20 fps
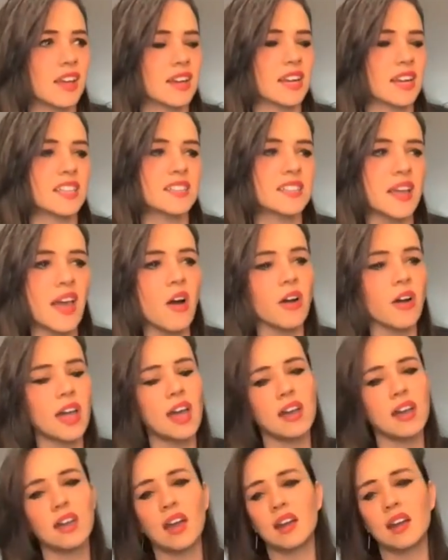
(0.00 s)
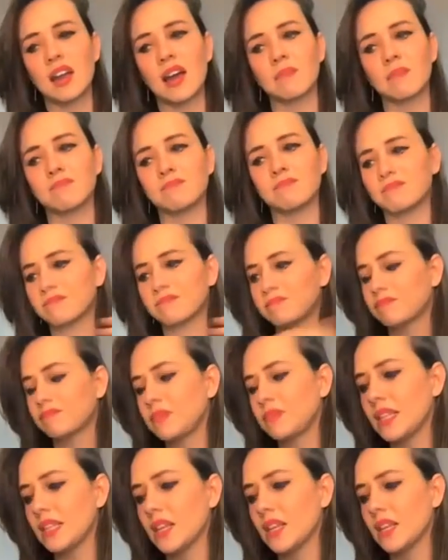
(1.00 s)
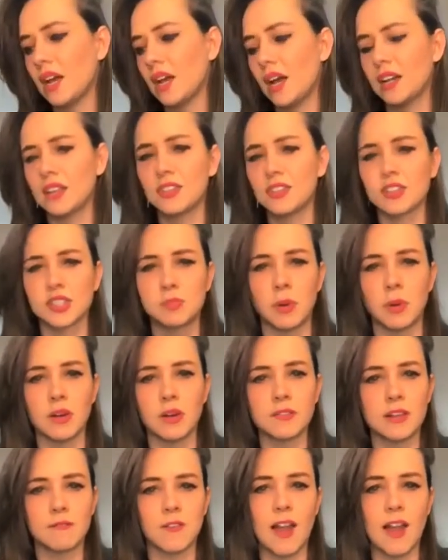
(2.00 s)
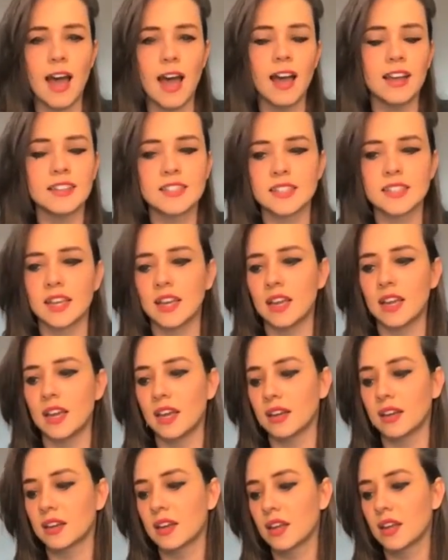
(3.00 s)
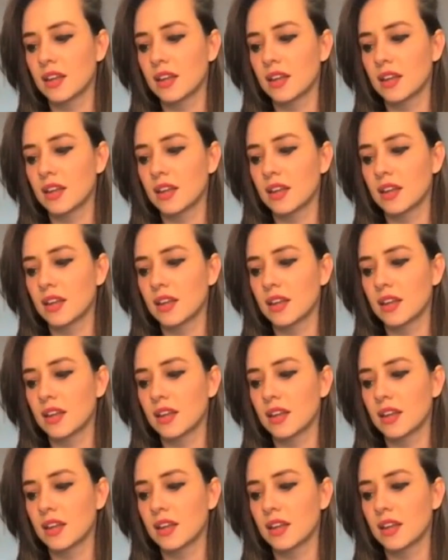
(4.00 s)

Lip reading: And I say, okay, and I just bought the flights and